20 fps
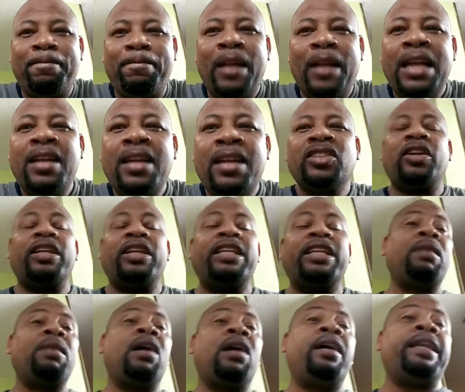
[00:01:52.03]
So this
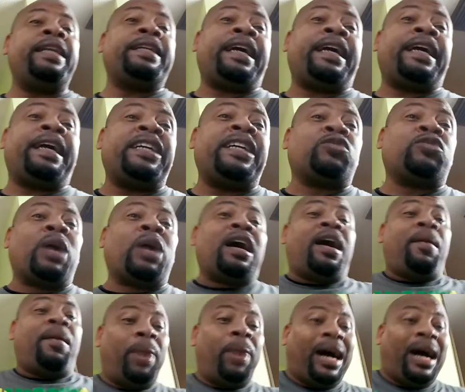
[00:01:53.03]
morning, guys, we're going
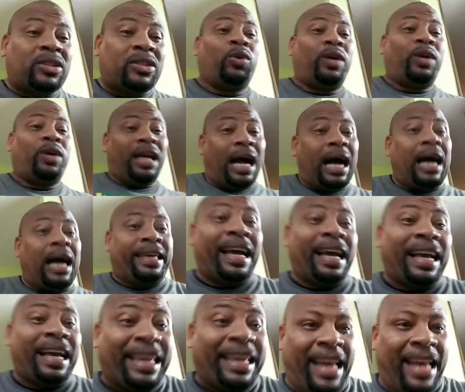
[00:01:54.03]
back to the Ackee
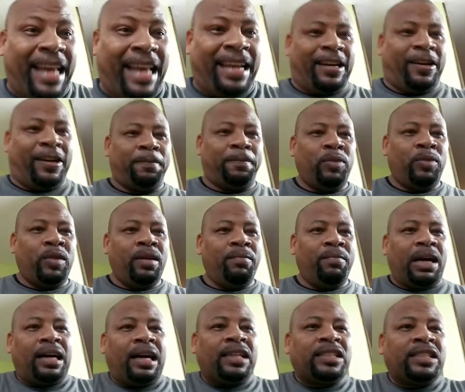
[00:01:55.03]
again, you know.
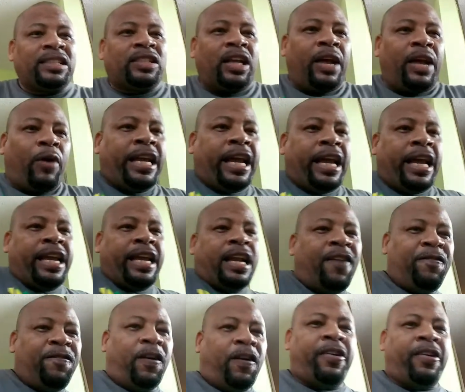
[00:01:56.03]
Because when you're in a
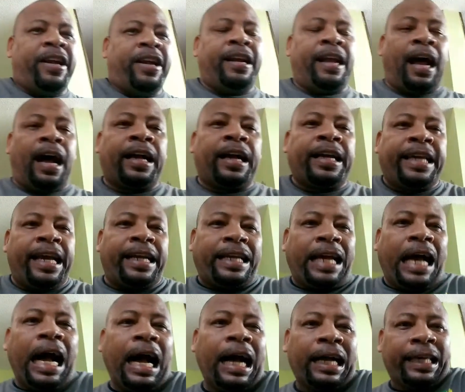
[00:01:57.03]
foreign and get
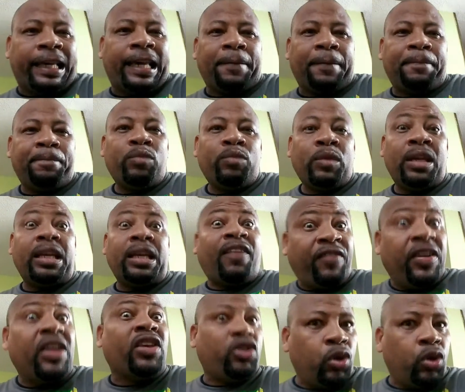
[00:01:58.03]
Ackee, you have to
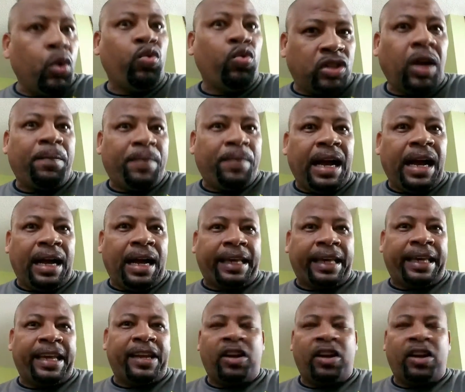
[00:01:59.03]
use up the Ackee, you know.